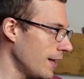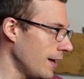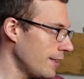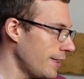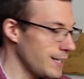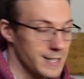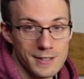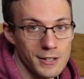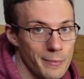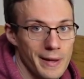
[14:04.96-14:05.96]
that this is
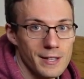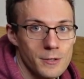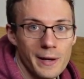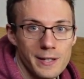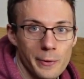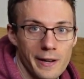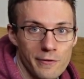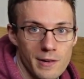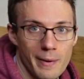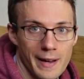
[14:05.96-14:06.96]
going to be the
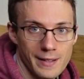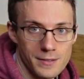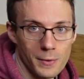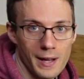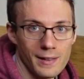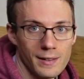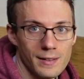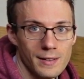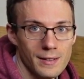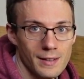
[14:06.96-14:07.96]
2023 bike as well,
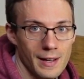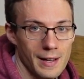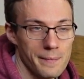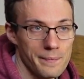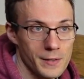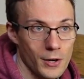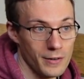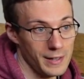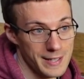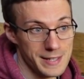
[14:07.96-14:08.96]

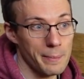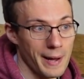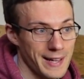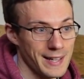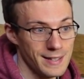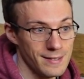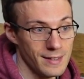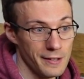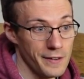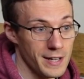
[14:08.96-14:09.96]
or at least the bike in
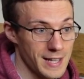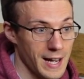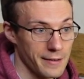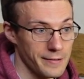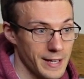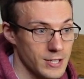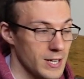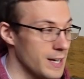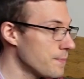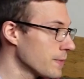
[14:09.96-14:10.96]
the first half of next
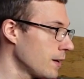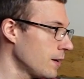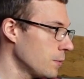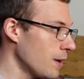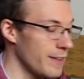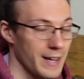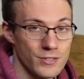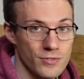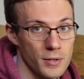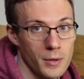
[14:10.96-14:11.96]
year. Whether
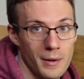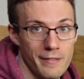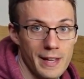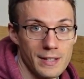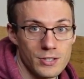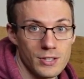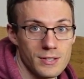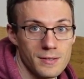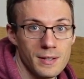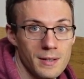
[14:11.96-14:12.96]
that's true or whether that's
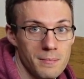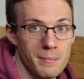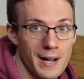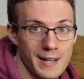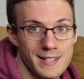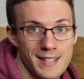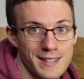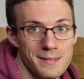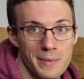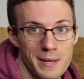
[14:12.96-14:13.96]
just
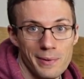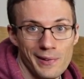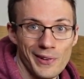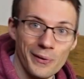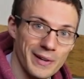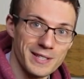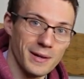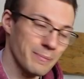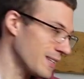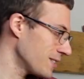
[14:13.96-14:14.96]
marketing people not wanting
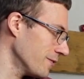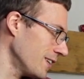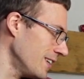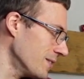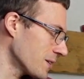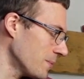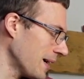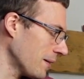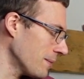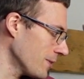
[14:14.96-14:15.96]
to admit something new is coming
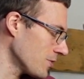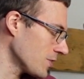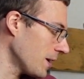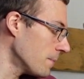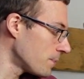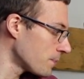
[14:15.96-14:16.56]
out, I'm not sure.